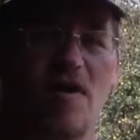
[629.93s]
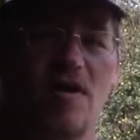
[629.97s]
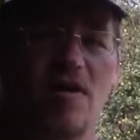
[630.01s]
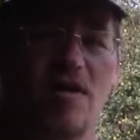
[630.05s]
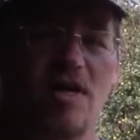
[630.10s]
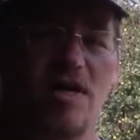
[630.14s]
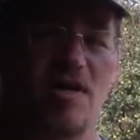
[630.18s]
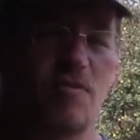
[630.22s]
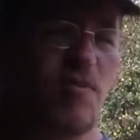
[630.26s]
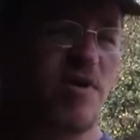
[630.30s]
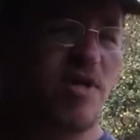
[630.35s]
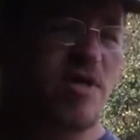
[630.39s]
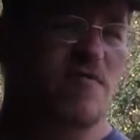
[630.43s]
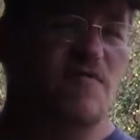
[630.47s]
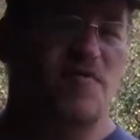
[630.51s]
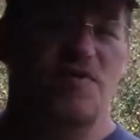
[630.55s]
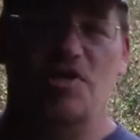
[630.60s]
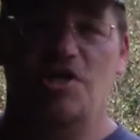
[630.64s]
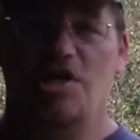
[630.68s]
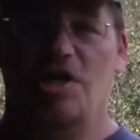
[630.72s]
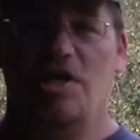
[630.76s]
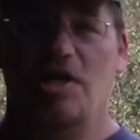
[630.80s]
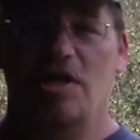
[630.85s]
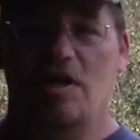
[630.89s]
all, he went to
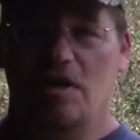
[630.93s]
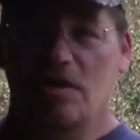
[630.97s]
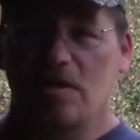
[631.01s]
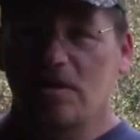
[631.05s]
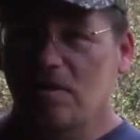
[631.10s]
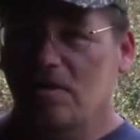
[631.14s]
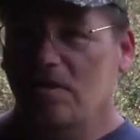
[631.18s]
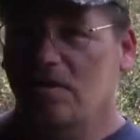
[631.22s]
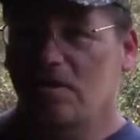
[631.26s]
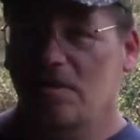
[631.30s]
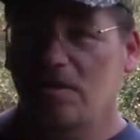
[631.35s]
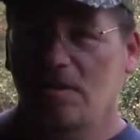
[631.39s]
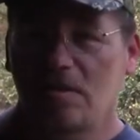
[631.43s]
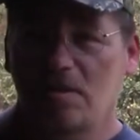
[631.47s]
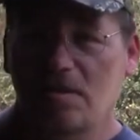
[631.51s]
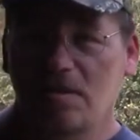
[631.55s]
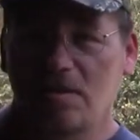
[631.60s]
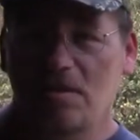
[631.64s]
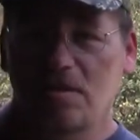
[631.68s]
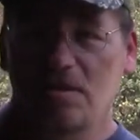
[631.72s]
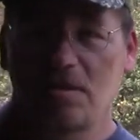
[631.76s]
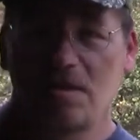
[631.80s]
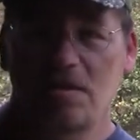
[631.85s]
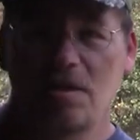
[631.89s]
Virginia
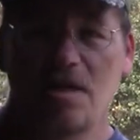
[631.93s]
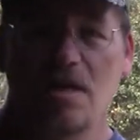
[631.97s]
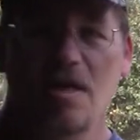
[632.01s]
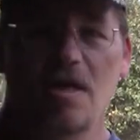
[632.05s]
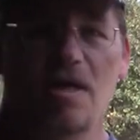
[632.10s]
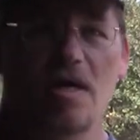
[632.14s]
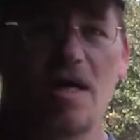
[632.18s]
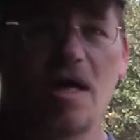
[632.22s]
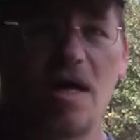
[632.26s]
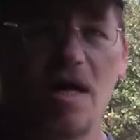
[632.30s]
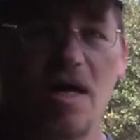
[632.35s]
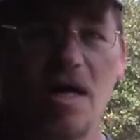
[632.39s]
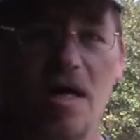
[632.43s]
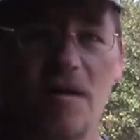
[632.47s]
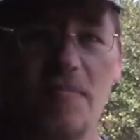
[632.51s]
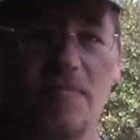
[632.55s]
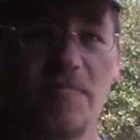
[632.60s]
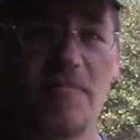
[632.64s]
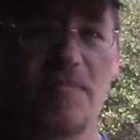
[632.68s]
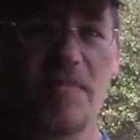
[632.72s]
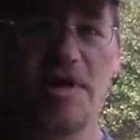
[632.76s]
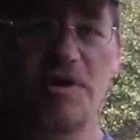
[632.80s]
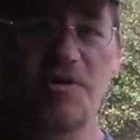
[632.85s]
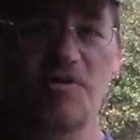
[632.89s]

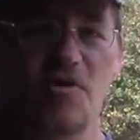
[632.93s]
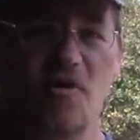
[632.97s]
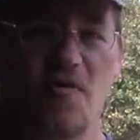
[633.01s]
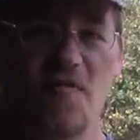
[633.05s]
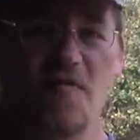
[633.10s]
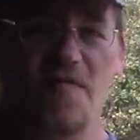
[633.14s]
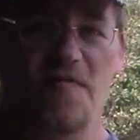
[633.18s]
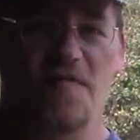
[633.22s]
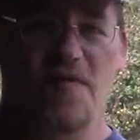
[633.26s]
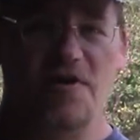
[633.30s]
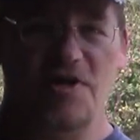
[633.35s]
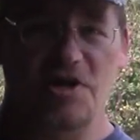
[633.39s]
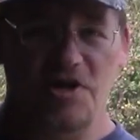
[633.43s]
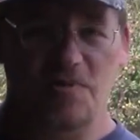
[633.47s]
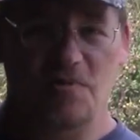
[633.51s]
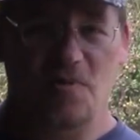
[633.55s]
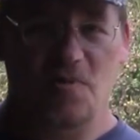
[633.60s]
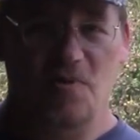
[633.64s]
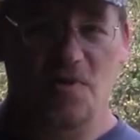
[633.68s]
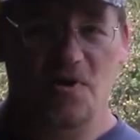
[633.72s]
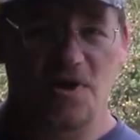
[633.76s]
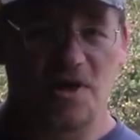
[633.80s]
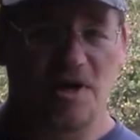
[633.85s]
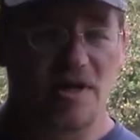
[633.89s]
um, and drove on
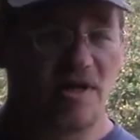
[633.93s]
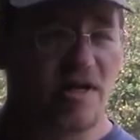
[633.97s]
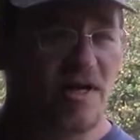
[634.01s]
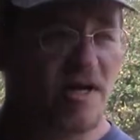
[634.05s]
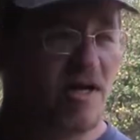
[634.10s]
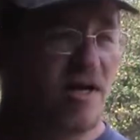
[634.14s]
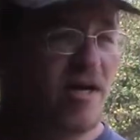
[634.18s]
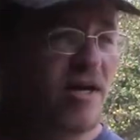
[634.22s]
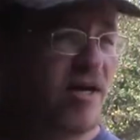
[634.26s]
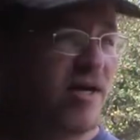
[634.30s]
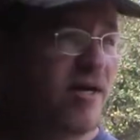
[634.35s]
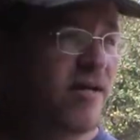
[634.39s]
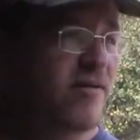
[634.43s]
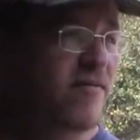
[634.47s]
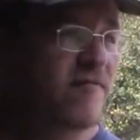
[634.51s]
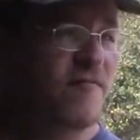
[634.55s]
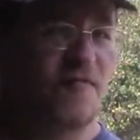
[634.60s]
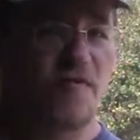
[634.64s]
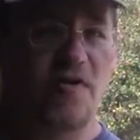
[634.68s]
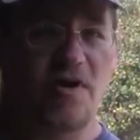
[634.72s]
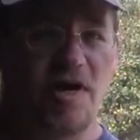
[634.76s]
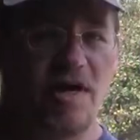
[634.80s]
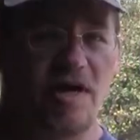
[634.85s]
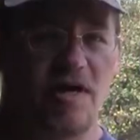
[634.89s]
vegetable oil
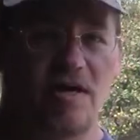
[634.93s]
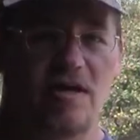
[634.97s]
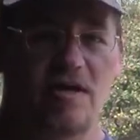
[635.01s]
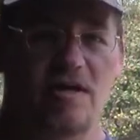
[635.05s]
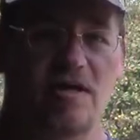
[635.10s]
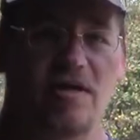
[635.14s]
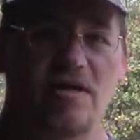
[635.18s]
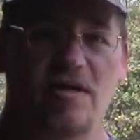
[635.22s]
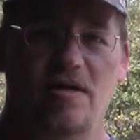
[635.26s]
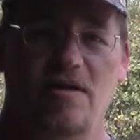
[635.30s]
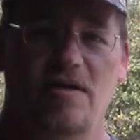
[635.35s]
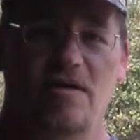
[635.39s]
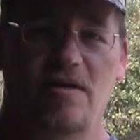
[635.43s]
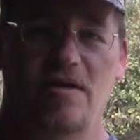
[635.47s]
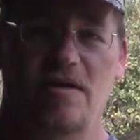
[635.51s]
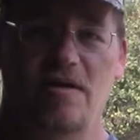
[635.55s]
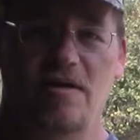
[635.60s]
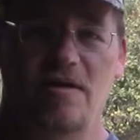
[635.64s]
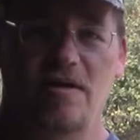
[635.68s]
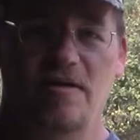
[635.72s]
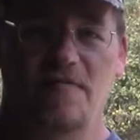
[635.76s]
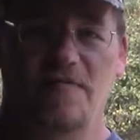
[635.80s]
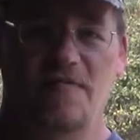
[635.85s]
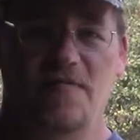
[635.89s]
free
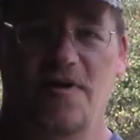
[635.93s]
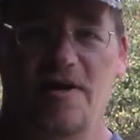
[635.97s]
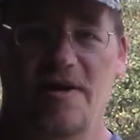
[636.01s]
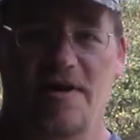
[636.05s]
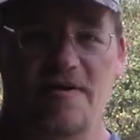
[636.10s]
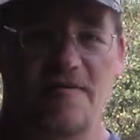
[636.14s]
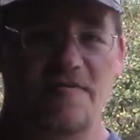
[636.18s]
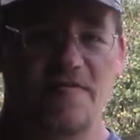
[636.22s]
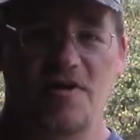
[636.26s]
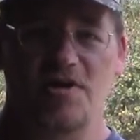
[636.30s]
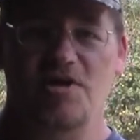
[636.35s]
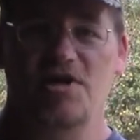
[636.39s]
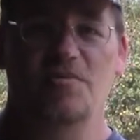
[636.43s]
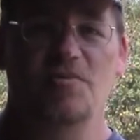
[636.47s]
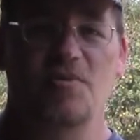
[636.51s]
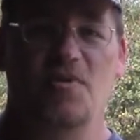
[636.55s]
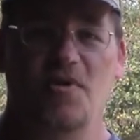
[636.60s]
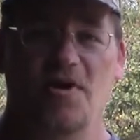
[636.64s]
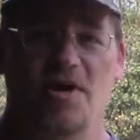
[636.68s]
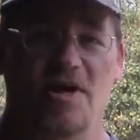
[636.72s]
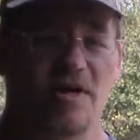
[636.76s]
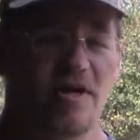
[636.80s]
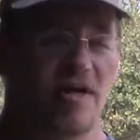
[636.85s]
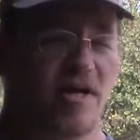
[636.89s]
free
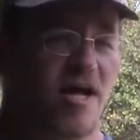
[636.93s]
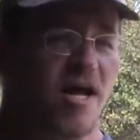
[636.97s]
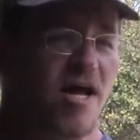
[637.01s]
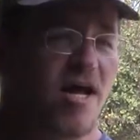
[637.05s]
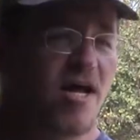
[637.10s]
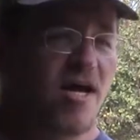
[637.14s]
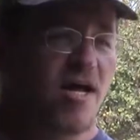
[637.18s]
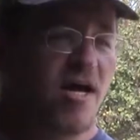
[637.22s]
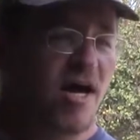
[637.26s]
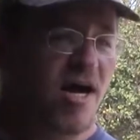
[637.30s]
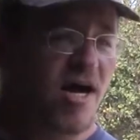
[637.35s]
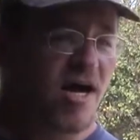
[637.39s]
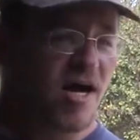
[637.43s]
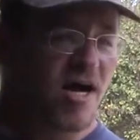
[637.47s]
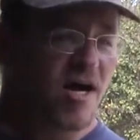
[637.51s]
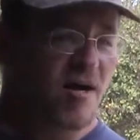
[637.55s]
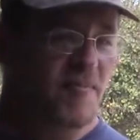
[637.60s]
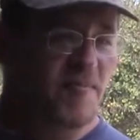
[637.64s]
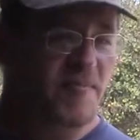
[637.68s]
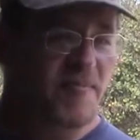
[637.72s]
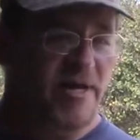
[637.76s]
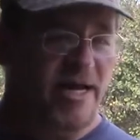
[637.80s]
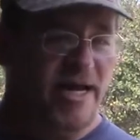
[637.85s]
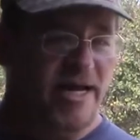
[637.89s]
vegetable oil.
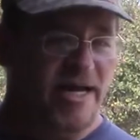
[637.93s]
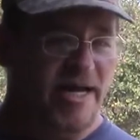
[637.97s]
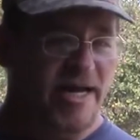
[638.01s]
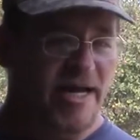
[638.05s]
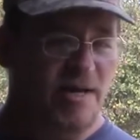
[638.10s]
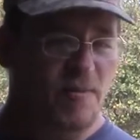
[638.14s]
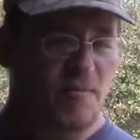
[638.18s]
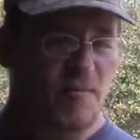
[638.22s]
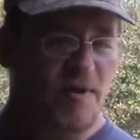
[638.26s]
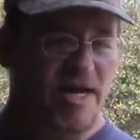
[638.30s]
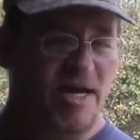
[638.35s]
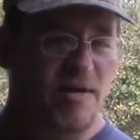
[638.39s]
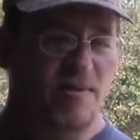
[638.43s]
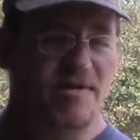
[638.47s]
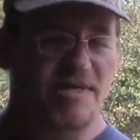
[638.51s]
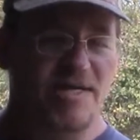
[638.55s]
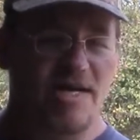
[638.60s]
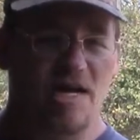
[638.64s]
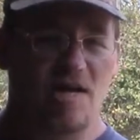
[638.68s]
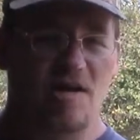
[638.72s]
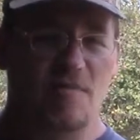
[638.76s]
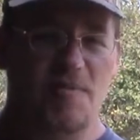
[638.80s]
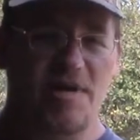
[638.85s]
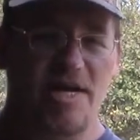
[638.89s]
Um, and what he was
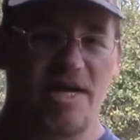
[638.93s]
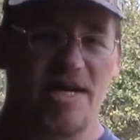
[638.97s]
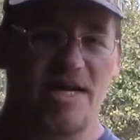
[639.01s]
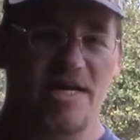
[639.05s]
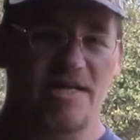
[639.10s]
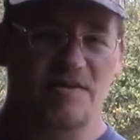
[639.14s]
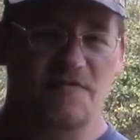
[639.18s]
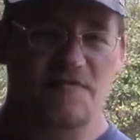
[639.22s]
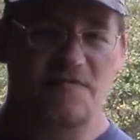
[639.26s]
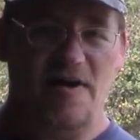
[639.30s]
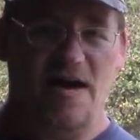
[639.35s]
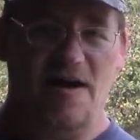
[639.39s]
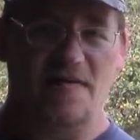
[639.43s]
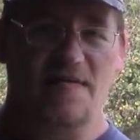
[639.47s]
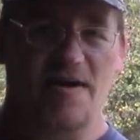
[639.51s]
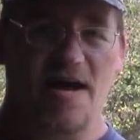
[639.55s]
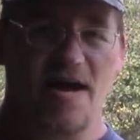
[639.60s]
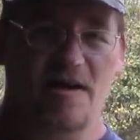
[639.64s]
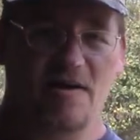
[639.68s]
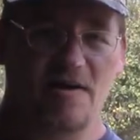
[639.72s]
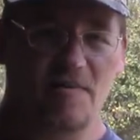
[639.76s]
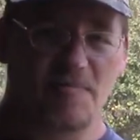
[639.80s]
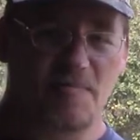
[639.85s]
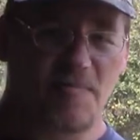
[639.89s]
telling me, he has a five
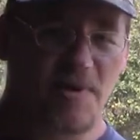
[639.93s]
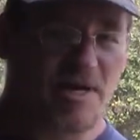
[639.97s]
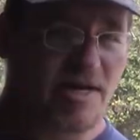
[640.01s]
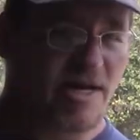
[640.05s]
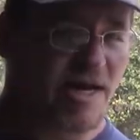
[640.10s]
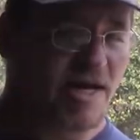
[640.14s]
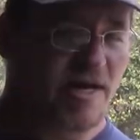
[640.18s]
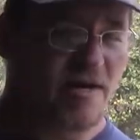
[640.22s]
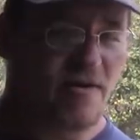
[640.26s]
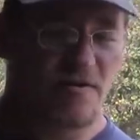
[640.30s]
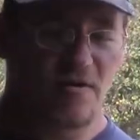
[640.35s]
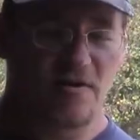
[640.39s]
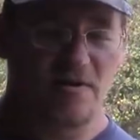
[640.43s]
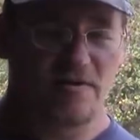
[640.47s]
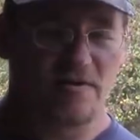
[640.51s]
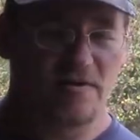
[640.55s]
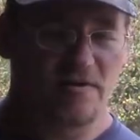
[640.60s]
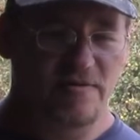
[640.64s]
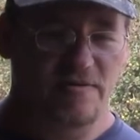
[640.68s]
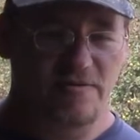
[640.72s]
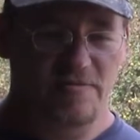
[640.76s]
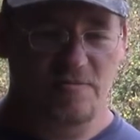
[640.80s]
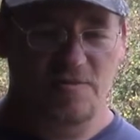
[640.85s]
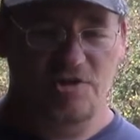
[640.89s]
gallon bucket or
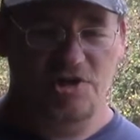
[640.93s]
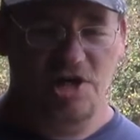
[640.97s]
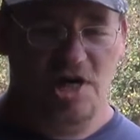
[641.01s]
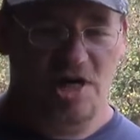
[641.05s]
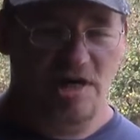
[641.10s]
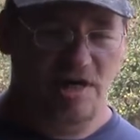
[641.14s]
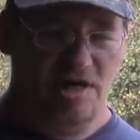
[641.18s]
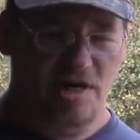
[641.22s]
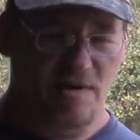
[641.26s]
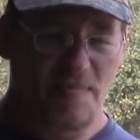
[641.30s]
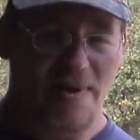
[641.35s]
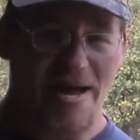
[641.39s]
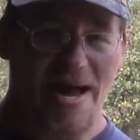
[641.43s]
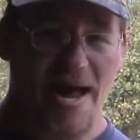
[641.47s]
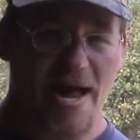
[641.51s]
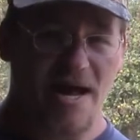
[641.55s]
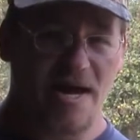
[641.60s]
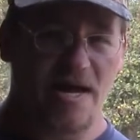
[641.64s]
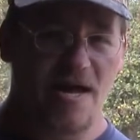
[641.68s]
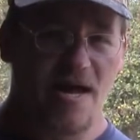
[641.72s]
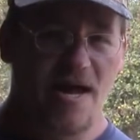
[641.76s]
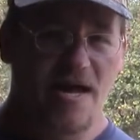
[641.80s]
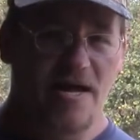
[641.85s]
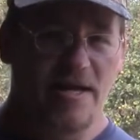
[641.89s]
jug in the
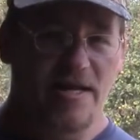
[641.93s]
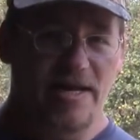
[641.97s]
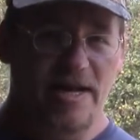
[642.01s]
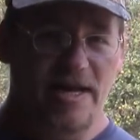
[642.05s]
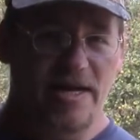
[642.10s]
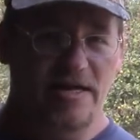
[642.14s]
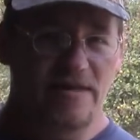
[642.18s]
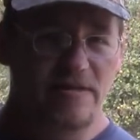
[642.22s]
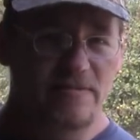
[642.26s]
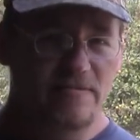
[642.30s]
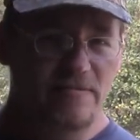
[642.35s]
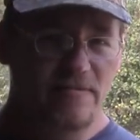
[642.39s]
back that